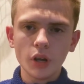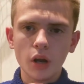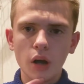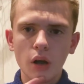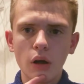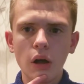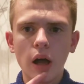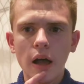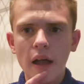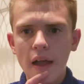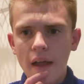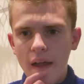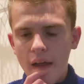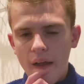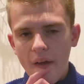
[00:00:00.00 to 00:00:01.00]
I've
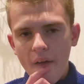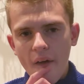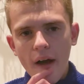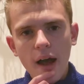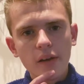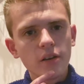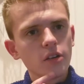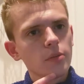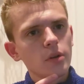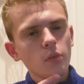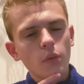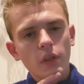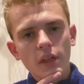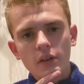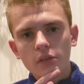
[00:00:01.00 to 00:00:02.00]
never been
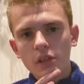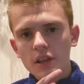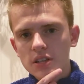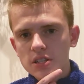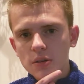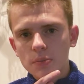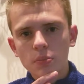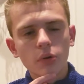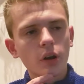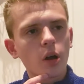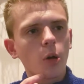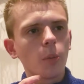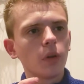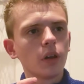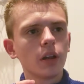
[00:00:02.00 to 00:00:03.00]
one that likes to put
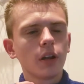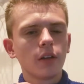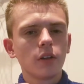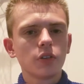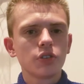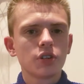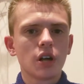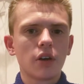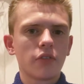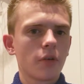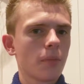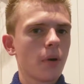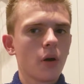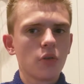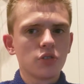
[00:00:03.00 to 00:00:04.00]
out political stuff or
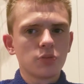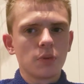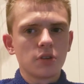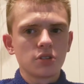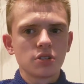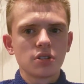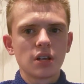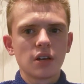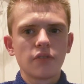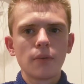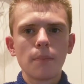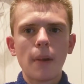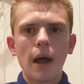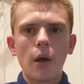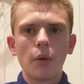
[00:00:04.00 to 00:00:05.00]
post a bunch of stuff
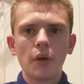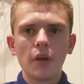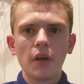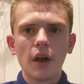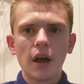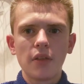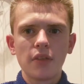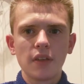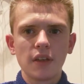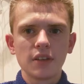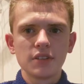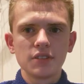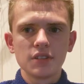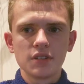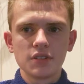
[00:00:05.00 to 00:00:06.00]
about it. I think
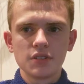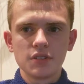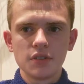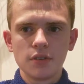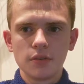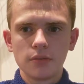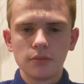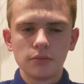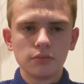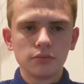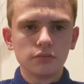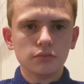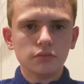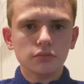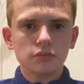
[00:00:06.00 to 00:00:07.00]
it's just
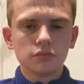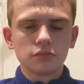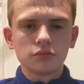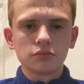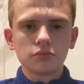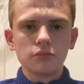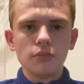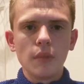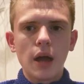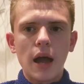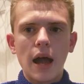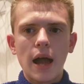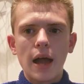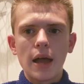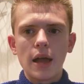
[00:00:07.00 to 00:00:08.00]

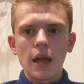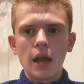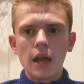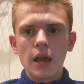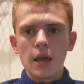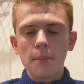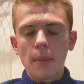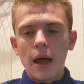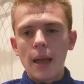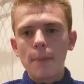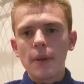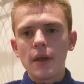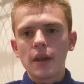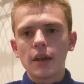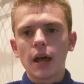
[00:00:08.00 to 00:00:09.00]
not, in my
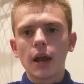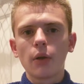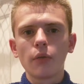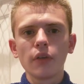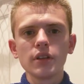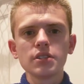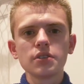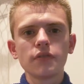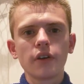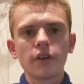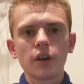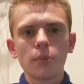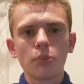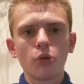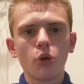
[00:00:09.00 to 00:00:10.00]
opinion, I don't think it's a very
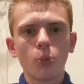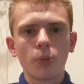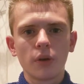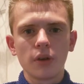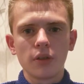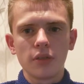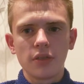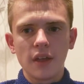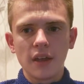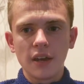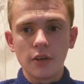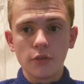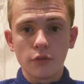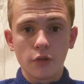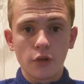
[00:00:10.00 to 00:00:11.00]
appropriate
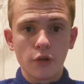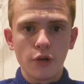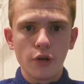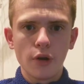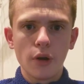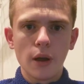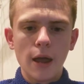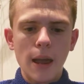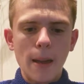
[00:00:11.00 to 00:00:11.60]
thing for